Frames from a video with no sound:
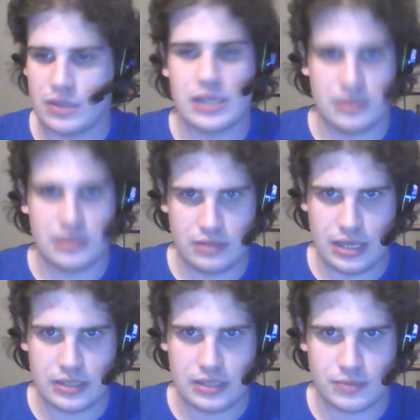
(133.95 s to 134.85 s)
He
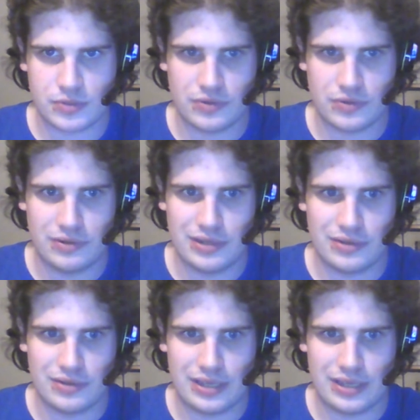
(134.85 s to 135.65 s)
supports the Green New Deal. Yeah,